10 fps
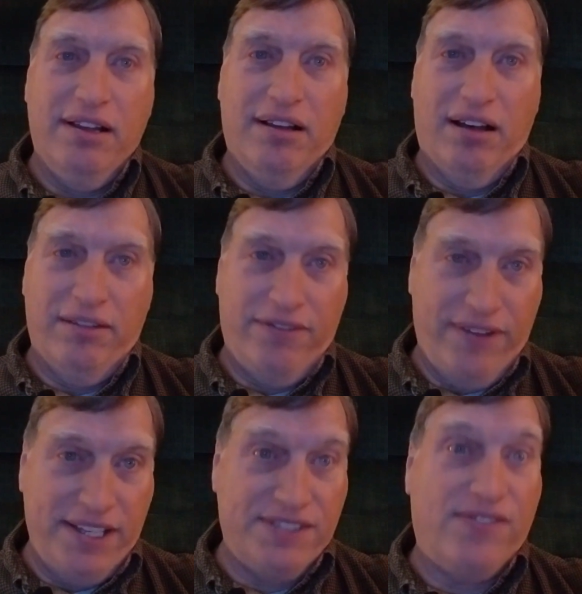on
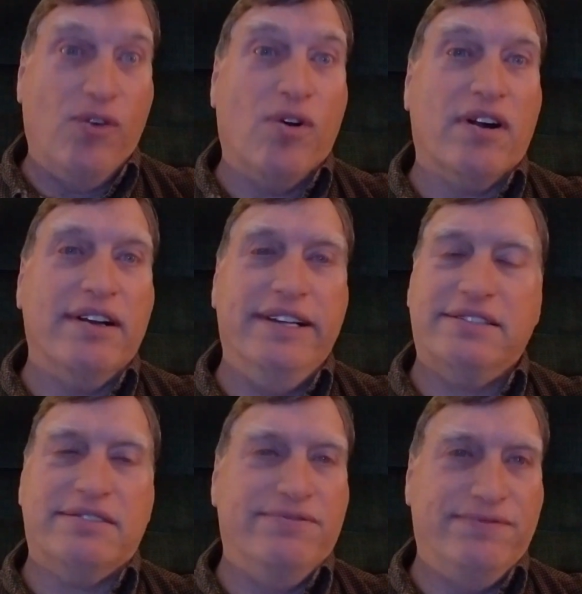Phase 4.
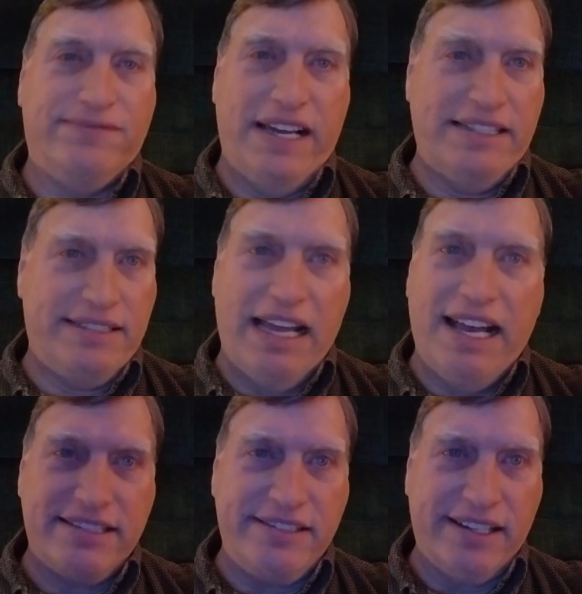It's
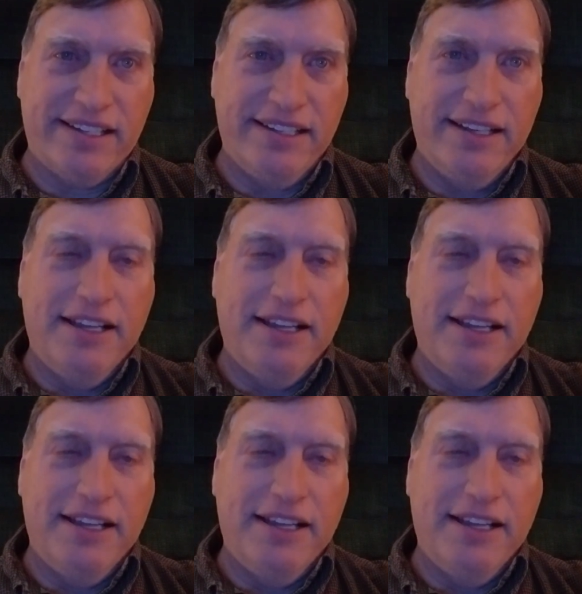fantastic.